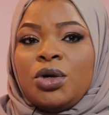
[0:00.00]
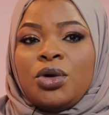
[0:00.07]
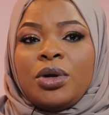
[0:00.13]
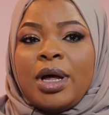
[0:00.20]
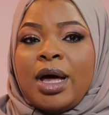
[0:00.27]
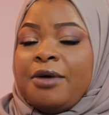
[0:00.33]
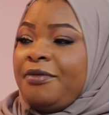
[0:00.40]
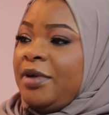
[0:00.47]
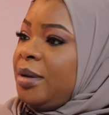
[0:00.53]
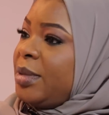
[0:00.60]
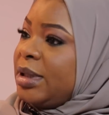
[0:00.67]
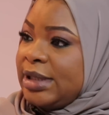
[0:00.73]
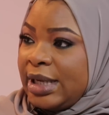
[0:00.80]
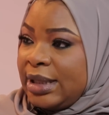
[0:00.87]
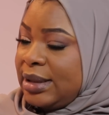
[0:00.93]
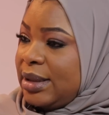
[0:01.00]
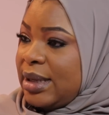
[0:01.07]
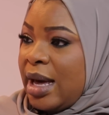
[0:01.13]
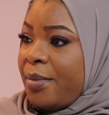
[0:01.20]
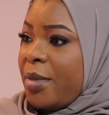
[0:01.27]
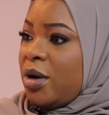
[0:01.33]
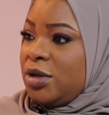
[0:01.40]
You don't have limited
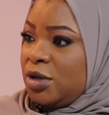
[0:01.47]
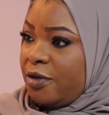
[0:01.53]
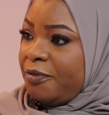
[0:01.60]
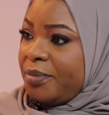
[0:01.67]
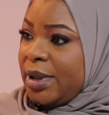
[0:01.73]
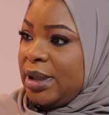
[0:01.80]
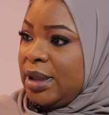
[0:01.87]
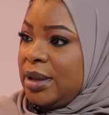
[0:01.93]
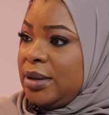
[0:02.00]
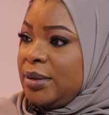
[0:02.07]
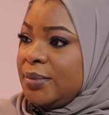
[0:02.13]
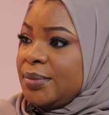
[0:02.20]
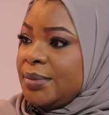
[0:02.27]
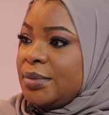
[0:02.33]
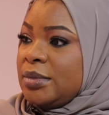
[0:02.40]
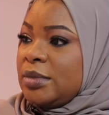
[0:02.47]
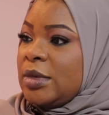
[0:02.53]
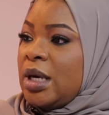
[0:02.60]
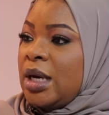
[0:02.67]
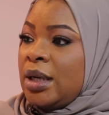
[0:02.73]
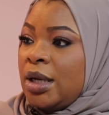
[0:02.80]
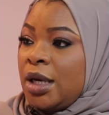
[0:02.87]
amounts of money.
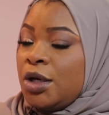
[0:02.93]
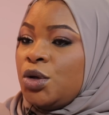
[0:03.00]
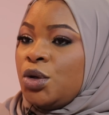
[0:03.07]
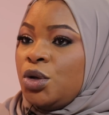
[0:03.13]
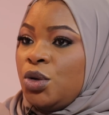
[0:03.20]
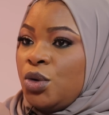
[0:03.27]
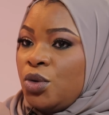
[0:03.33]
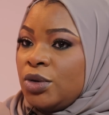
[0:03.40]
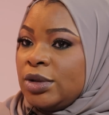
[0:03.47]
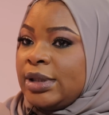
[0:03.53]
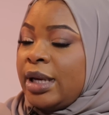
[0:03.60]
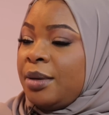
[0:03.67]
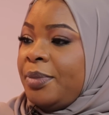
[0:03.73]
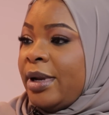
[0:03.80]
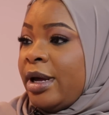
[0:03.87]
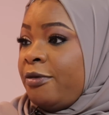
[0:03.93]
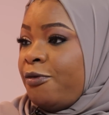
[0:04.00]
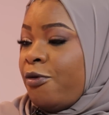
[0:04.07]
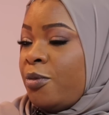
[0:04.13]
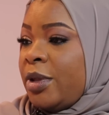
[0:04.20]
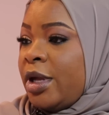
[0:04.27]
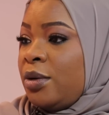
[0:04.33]
And yet you use that
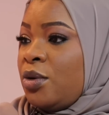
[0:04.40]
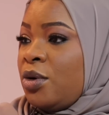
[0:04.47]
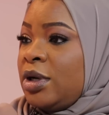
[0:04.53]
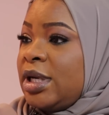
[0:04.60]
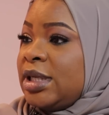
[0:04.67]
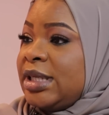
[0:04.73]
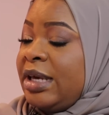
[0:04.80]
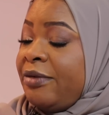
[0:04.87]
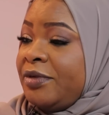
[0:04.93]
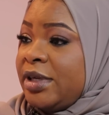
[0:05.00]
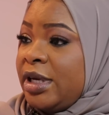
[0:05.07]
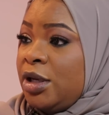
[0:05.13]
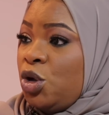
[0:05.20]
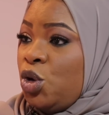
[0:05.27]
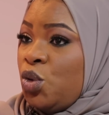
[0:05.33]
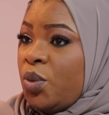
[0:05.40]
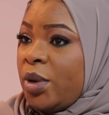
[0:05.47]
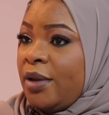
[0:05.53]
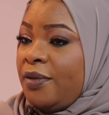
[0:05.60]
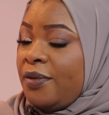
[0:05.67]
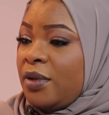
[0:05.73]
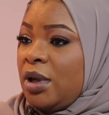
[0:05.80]
platform that God has gifted you
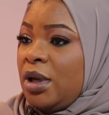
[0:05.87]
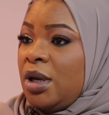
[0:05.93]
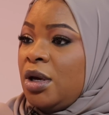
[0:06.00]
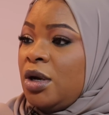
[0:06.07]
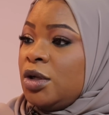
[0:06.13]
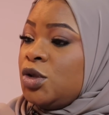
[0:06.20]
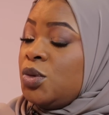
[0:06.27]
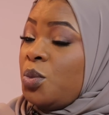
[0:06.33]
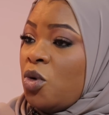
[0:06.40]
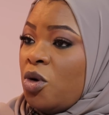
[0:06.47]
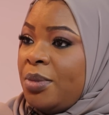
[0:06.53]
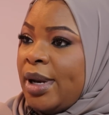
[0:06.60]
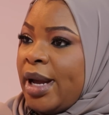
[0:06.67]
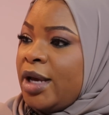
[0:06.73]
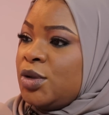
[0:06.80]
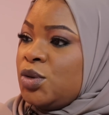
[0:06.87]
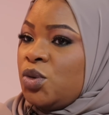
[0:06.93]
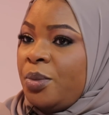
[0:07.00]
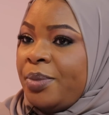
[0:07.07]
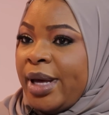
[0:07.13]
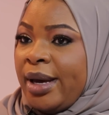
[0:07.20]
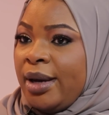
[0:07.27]
with to mobilize,
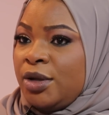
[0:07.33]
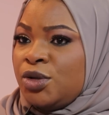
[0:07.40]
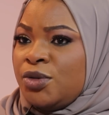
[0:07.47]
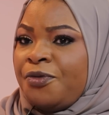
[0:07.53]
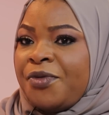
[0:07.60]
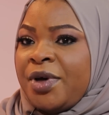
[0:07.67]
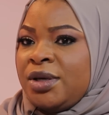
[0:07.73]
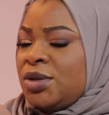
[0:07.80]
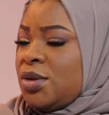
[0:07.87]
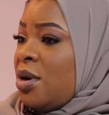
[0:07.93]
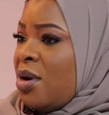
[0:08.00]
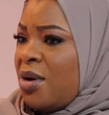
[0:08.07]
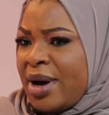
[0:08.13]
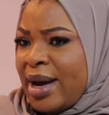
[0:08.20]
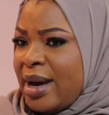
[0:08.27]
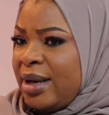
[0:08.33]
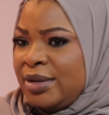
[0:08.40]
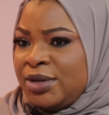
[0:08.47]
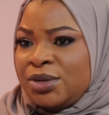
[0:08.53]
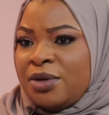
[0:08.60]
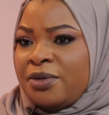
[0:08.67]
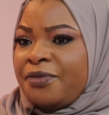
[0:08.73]
to beg, to face all
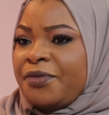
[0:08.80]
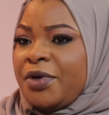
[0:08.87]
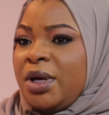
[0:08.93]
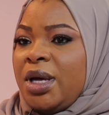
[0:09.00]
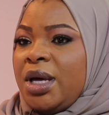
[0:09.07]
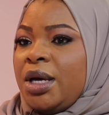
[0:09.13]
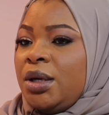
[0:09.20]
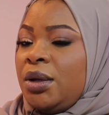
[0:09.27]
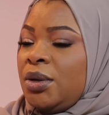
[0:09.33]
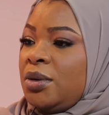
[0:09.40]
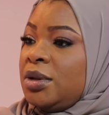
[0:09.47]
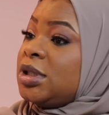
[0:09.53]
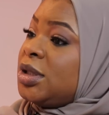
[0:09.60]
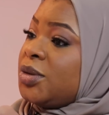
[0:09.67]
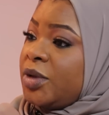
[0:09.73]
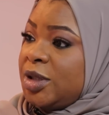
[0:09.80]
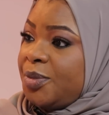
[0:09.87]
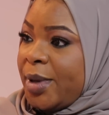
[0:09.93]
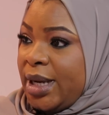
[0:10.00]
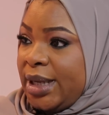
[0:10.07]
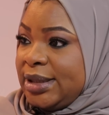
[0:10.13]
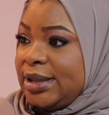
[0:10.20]
kinds of,
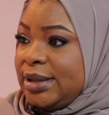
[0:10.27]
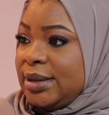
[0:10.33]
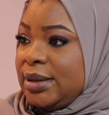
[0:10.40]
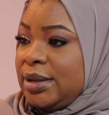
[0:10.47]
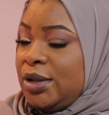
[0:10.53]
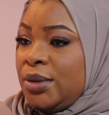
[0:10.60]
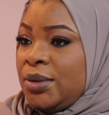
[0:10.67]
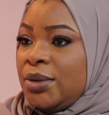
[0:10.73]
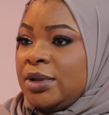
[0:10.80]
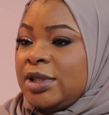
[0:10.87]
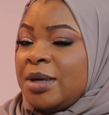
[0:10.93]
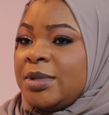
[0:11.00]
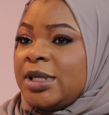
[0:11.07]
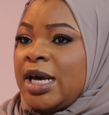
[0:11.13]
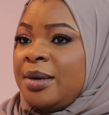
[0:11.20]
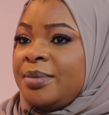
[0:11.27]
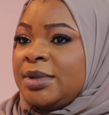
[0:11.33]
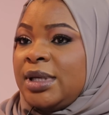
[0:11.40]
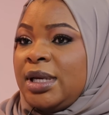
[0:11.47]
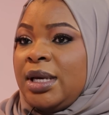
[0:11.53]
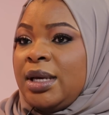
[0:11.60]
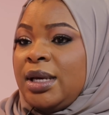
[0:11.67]
disrespect. Sometimes